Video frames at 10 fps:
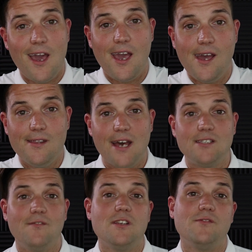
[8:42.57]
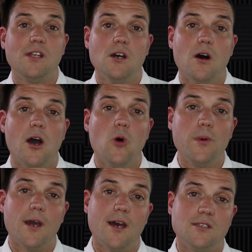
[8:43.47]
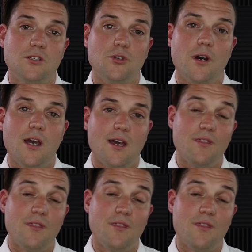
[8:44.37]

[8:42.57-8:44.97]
And that's it for this video. I hope you guys enjoy it.